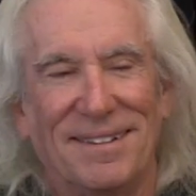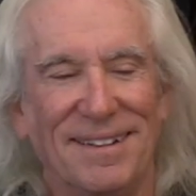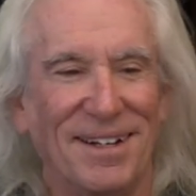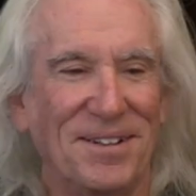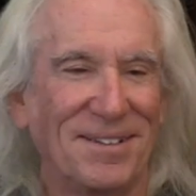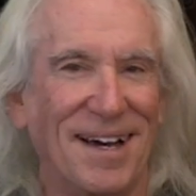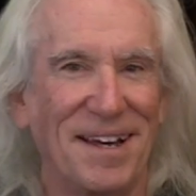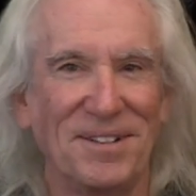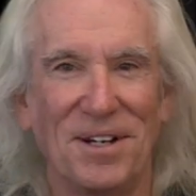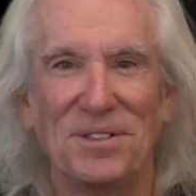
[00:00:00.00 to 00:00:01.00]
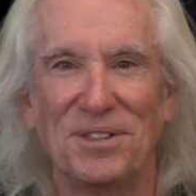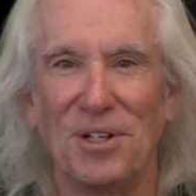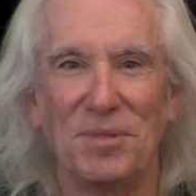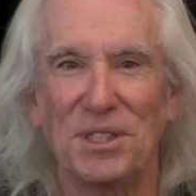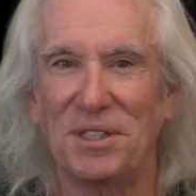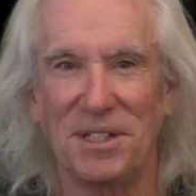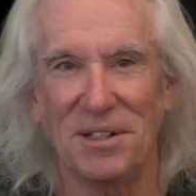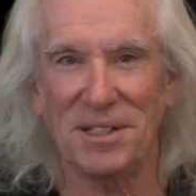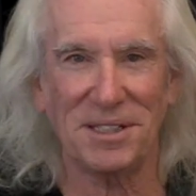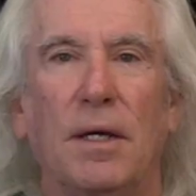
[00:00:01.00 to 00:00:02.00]
you know, I don't know, so
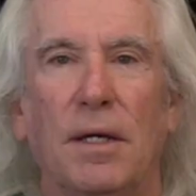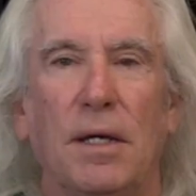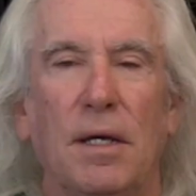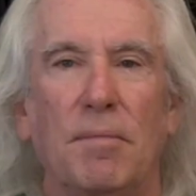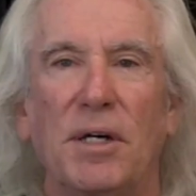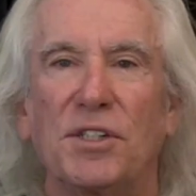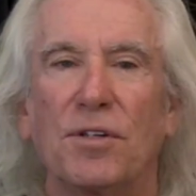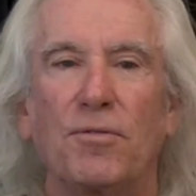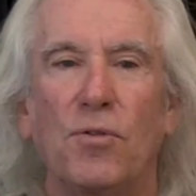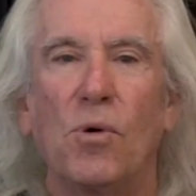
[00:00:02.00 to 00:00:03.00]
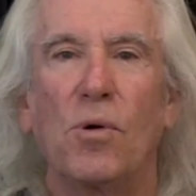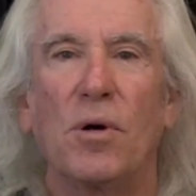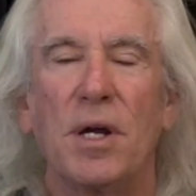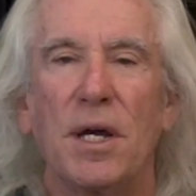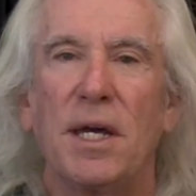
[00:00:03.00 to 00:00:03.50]
mysterious. In measure 4,